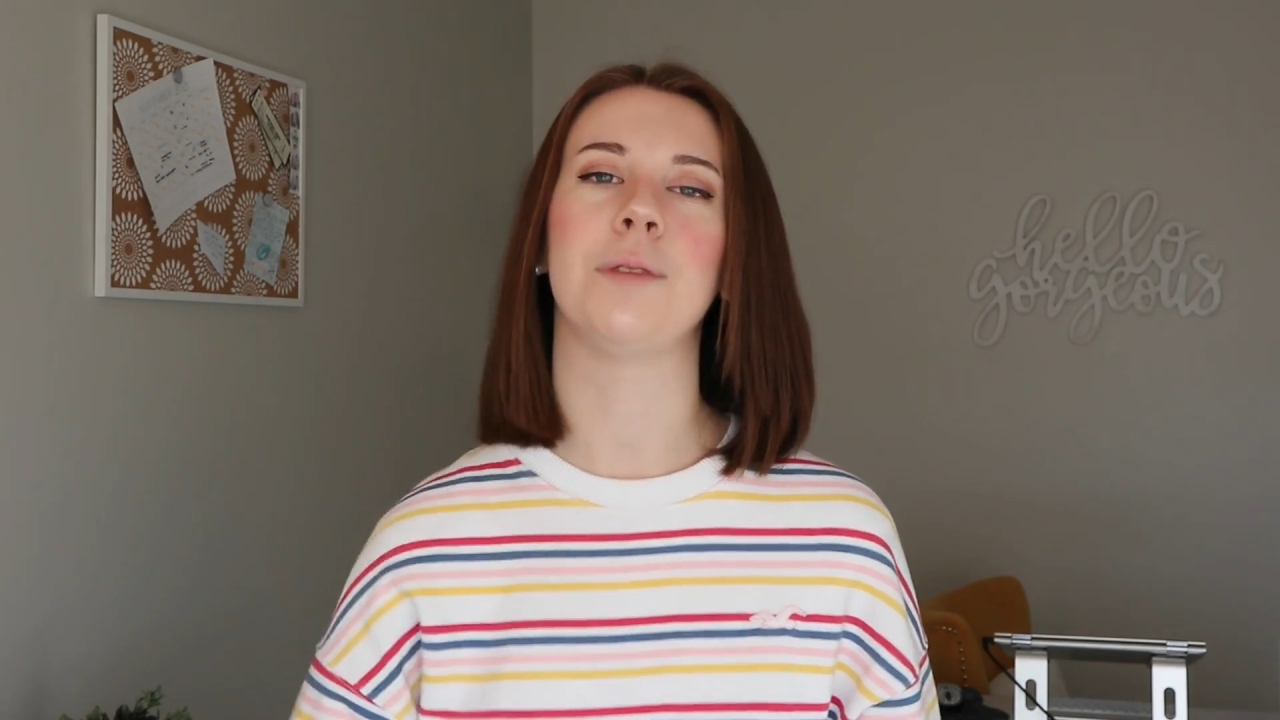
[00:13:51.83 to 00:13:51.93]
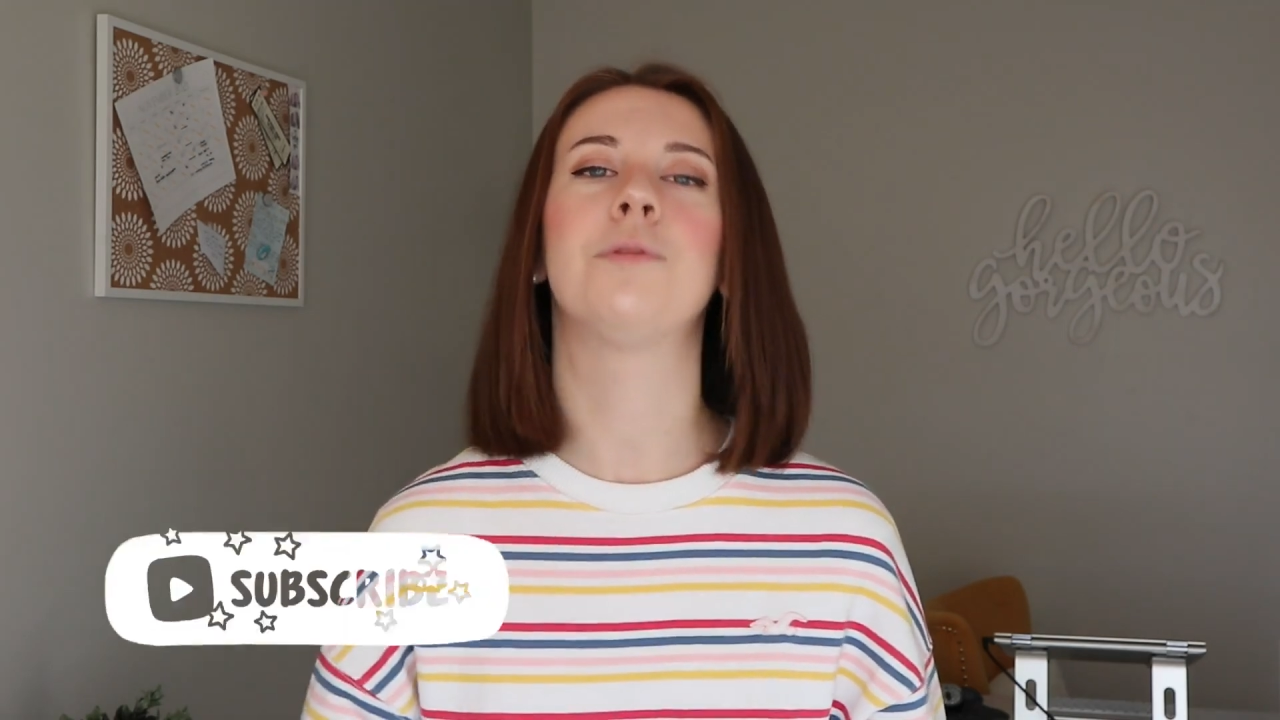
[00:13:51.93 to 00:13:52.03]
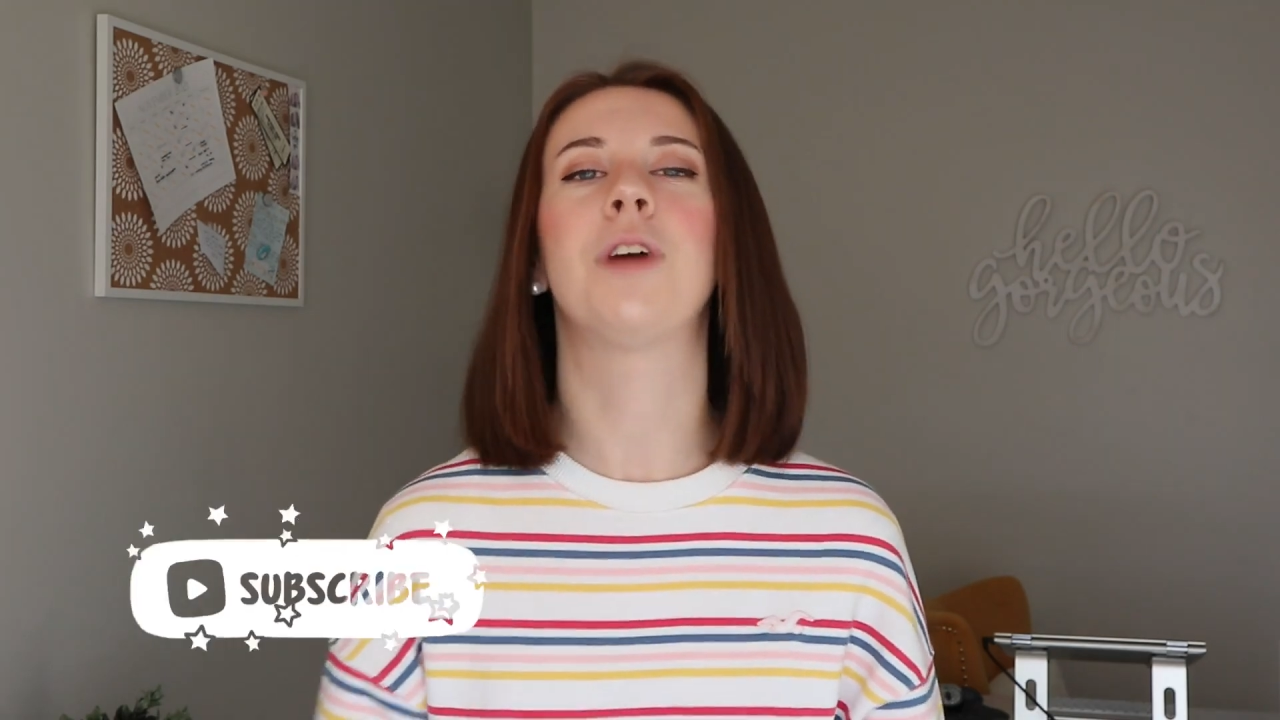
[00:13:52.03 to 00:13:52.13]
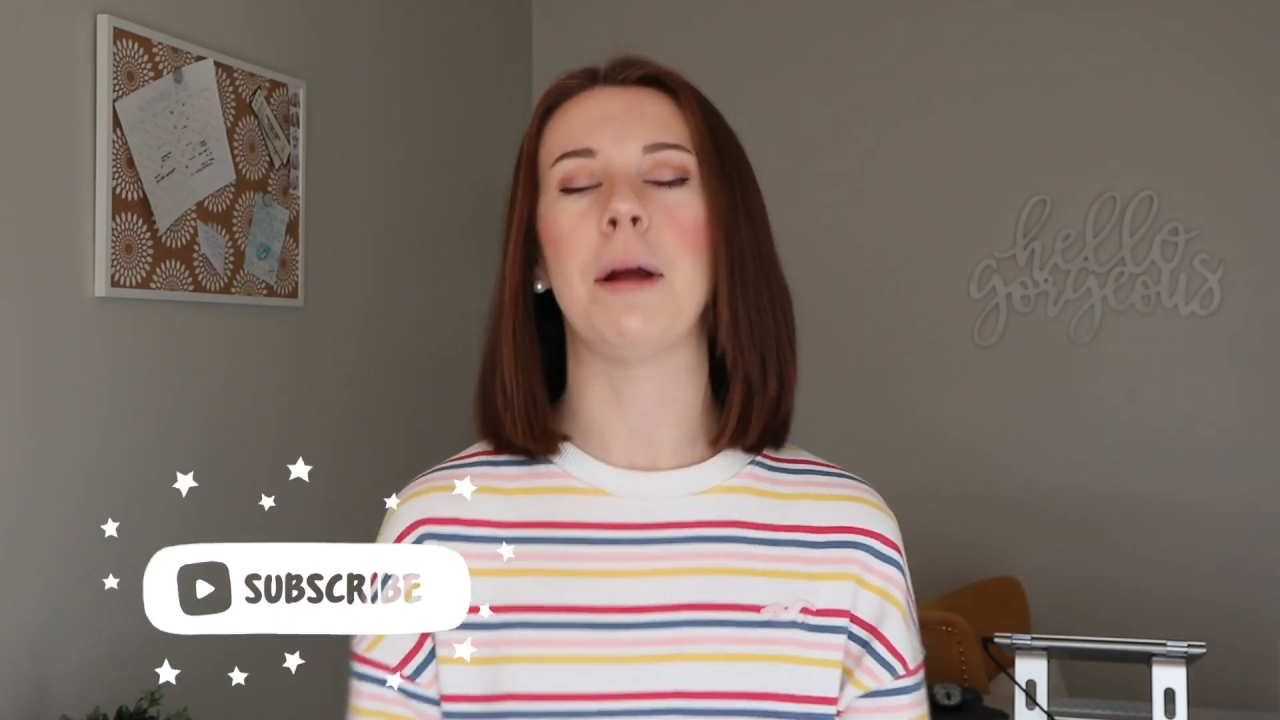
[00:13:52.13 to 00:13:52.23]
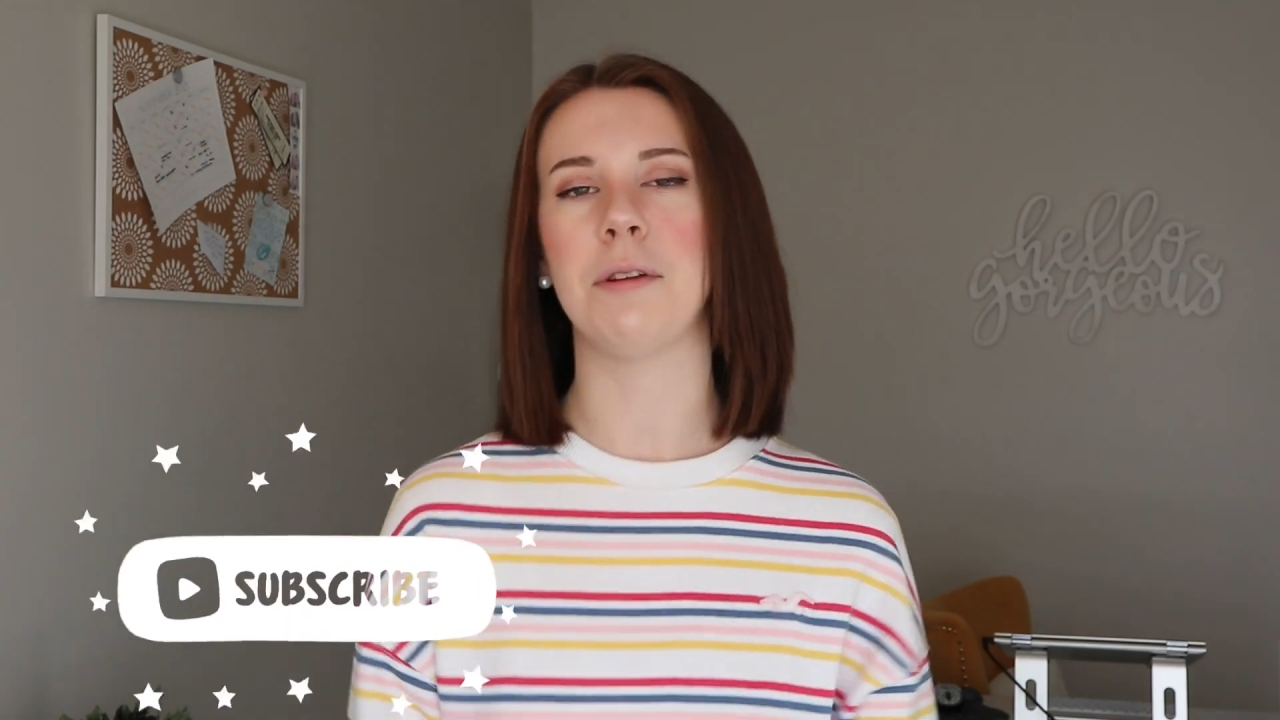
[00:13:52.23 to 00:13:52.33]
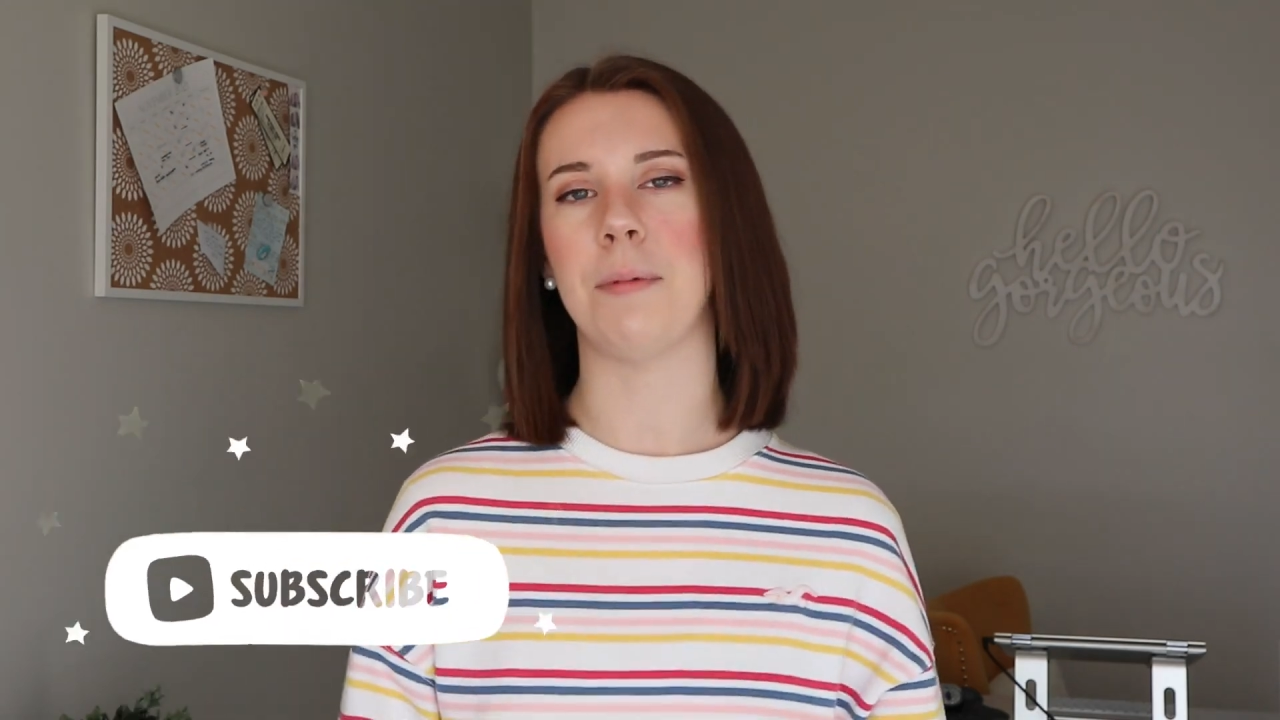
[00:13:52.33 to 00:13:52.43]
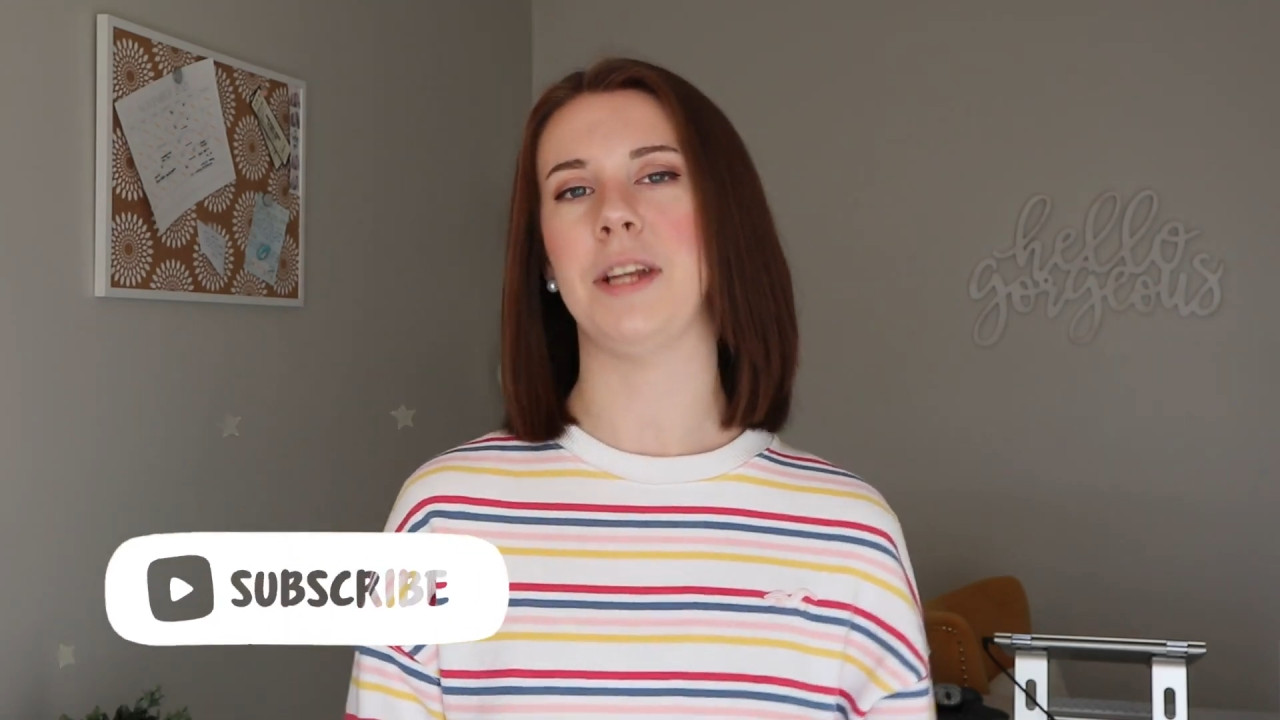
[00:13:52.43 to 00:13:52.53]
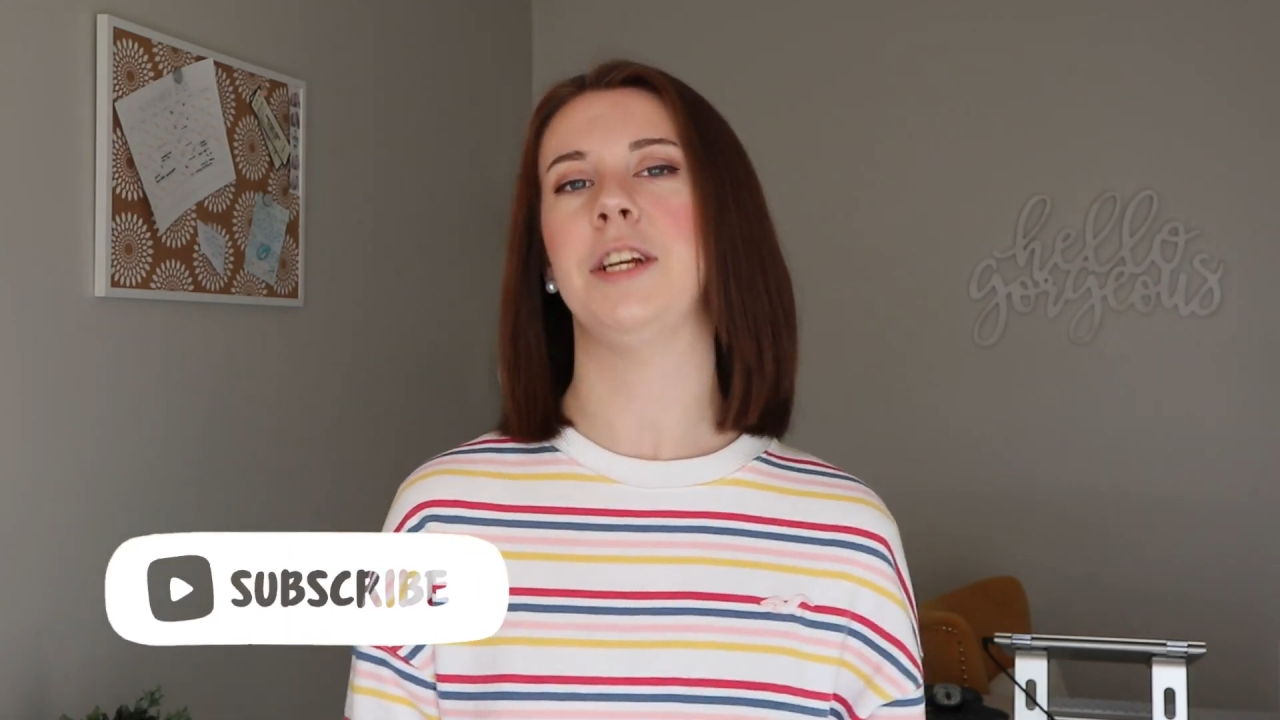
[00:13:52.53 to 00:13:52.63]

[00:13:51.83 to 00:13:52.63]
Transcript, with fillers: subscribe to my